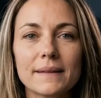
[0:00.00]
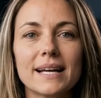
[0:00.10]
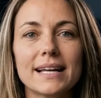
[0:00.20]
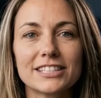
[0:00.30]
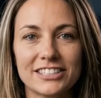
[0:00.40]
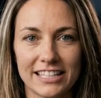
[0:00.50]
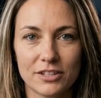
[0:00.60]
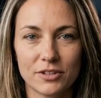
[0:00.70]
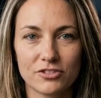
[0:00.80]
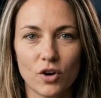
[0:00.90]
and the
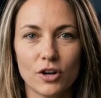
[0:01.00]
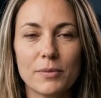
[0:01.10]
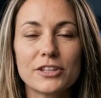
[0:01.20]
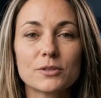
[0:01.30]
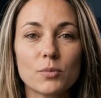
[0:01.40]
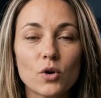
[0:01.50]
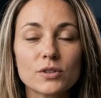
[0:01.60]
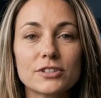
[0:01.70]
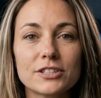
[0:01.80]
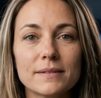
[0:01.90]
settlement volume it
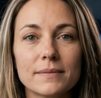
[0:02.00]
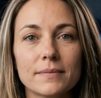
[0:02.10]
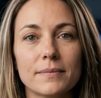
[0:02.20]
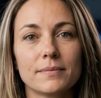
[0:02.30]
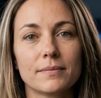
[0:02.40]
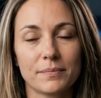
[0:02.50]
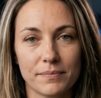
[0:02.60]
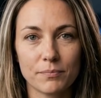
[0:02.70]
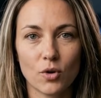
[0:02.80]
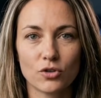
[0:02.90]
supports.
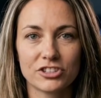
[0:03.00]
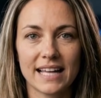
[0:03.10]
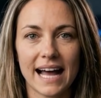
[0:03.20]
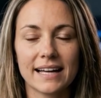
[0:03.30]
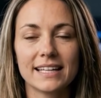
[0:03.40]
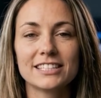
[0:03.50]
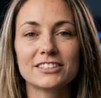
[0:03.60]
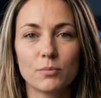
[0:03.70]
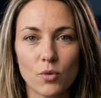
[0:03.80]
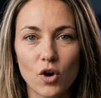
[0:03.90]
Most analysts
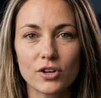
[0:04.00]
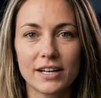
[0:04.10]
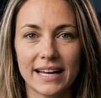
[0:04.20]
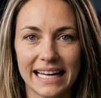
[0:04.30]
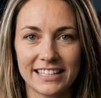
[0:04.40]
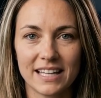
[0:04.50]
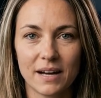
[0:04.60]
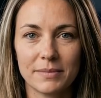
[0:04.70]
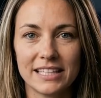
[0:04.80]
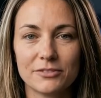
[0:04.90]
model
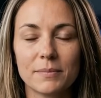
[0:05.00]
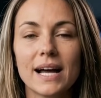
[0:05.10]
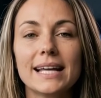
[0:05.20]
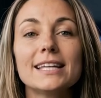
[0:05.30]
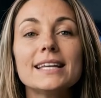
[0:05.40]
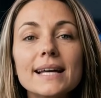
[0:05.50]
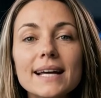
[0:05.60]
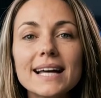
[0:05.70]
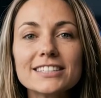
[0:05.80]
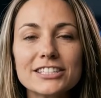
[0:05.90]
XRP's price
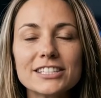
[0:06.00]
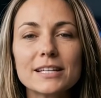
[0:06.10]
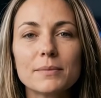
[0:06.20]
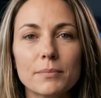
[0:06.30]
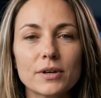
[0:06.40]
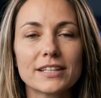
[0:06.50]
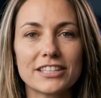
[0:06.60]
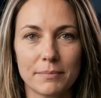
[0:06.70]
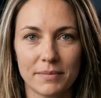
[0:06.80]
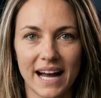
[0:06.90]
as a simple
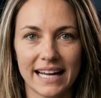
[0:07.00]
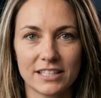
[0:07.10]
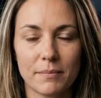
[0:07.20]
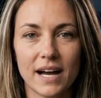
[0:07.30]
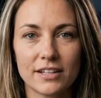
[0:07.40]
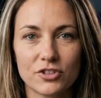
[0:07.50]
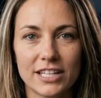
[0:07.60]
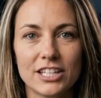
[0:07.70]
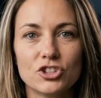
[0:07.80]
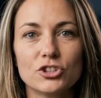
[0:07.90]
supply-demand
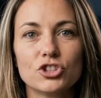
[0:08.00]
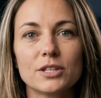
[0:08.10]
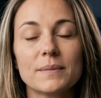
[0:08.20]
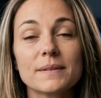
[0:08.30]
relationship.